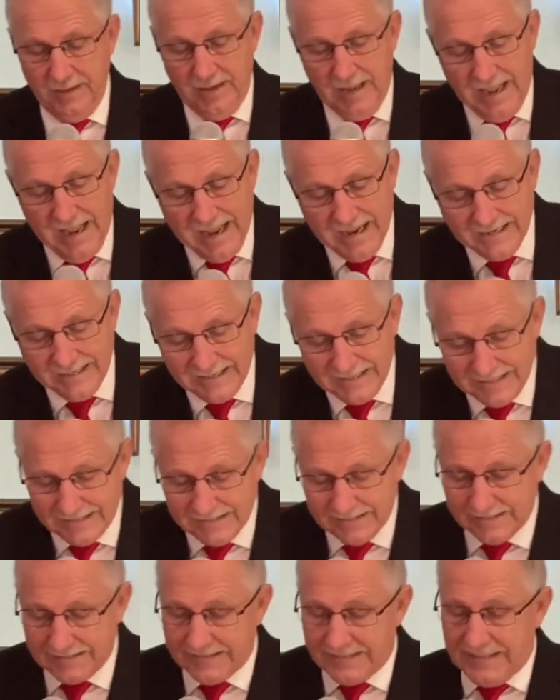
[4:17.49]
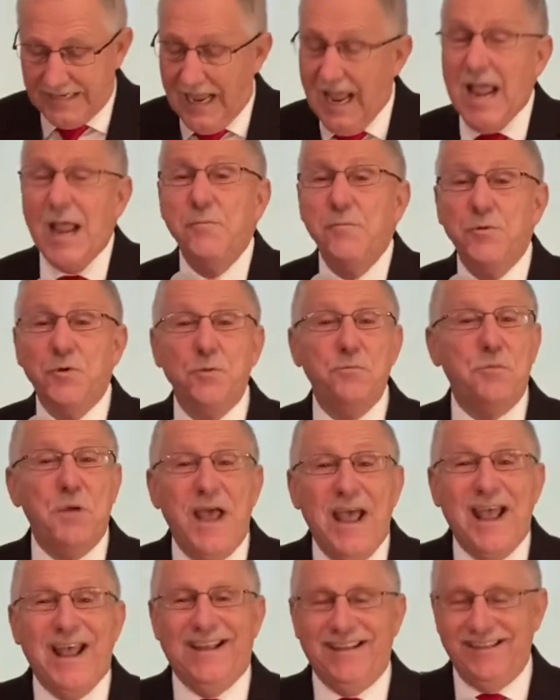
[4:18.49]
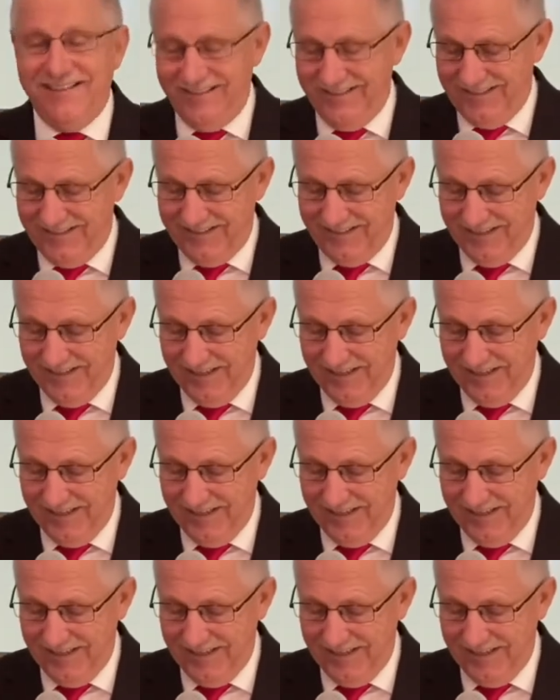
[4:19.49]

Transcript: And it came to pass